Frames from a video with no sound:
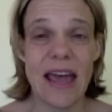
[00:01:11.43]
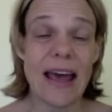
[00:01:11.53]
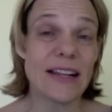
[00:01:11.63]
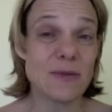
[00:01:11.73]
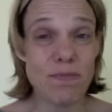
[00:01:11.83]

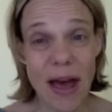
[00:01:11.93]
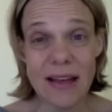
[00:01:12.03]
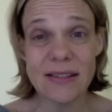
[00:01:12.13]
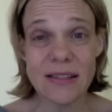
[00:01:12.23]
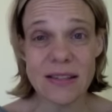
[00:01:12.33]
At its
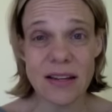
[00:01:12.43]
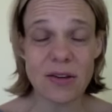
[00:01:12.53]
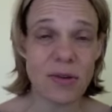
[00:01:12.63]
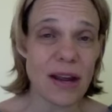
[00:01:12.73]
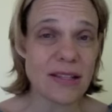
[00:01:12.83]
best, it
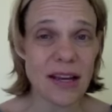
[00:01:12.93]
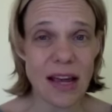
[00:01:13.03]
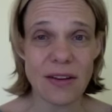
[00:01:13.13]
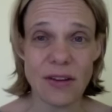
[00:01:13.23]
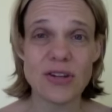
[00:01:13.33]
creates a
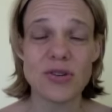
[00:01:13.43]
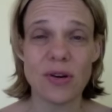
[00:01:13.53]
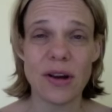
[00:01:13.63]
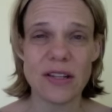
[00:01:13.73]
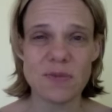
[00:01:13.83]
kind of
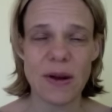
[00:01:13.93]
endurance,